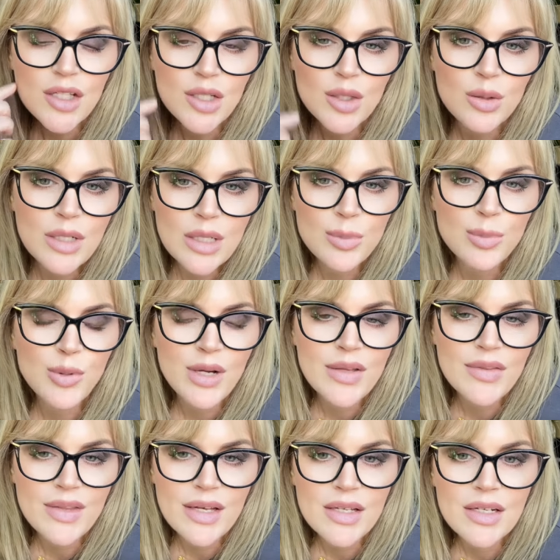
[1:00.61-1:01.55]
you need to
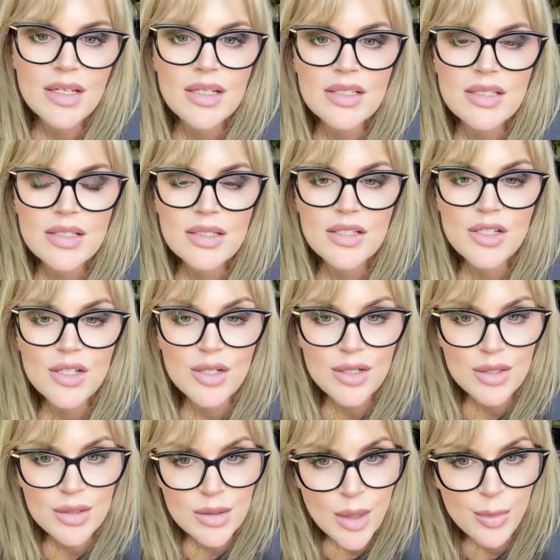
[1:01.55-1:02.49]
bring that uh, to
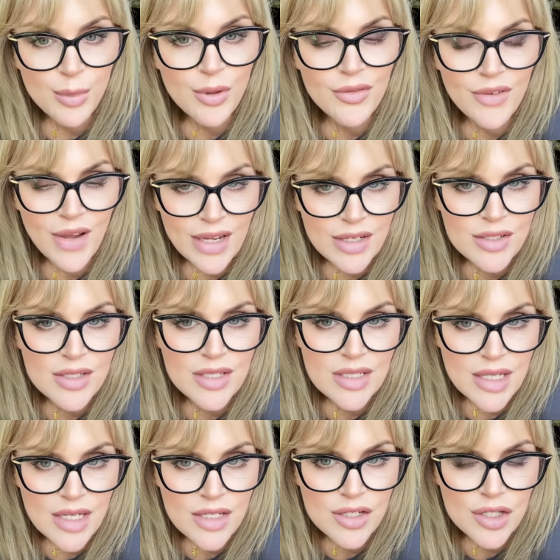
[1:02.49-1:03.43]
your uh, provider's
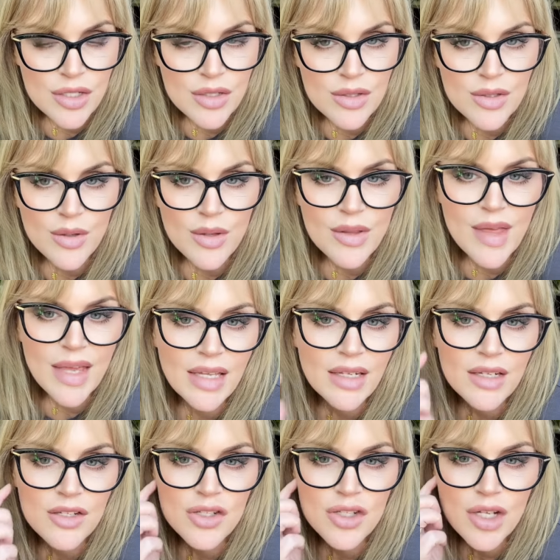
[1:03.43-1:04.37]
attention so that they
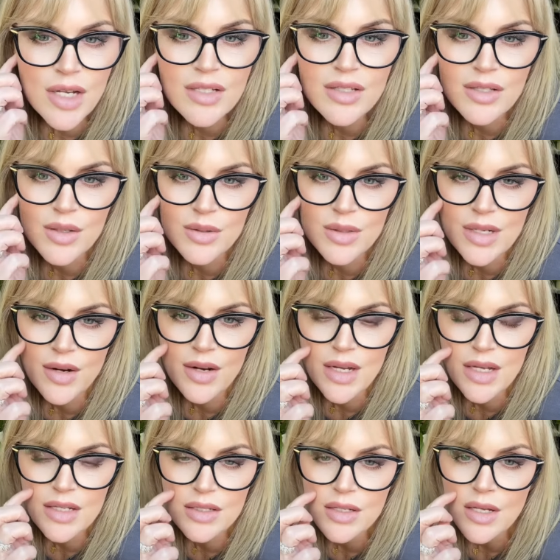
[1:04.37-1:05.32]
adjust those
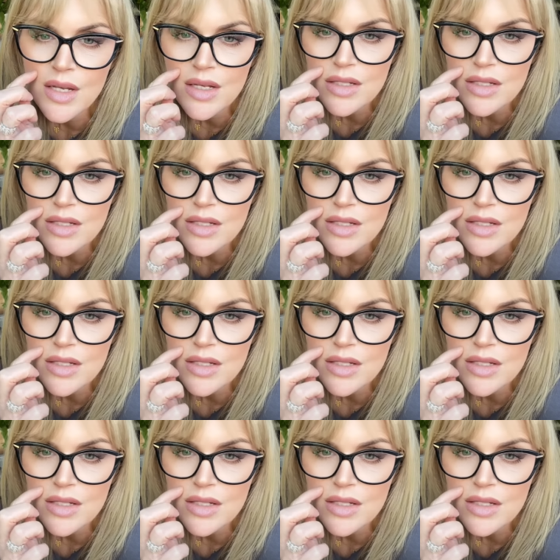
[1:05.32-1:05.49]
areas.